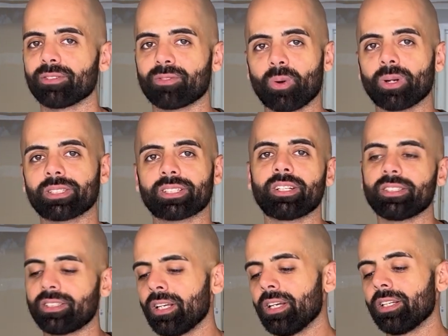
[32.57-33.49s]
of course,
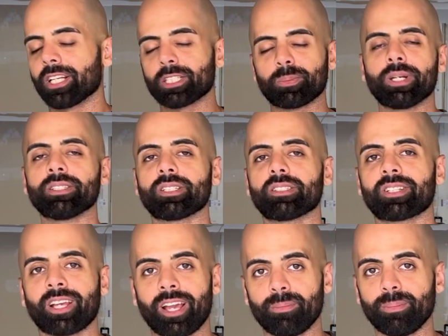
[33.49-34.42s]
because experiences
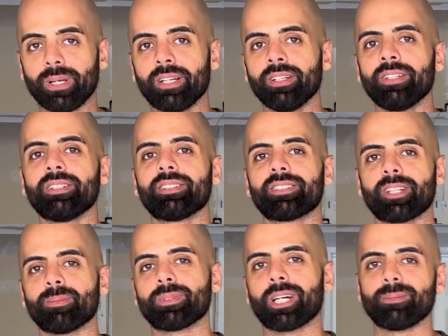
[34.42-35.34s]
can be
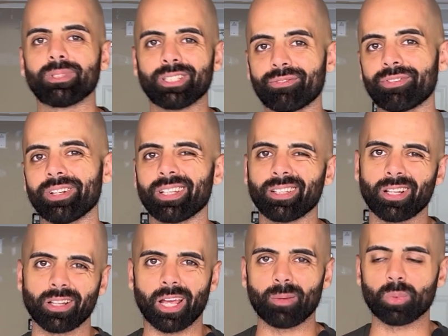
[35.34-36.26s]
sometimes different than
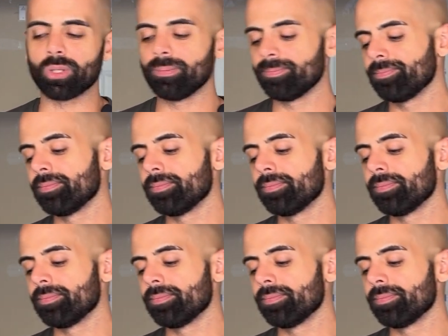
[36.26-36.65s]
the label.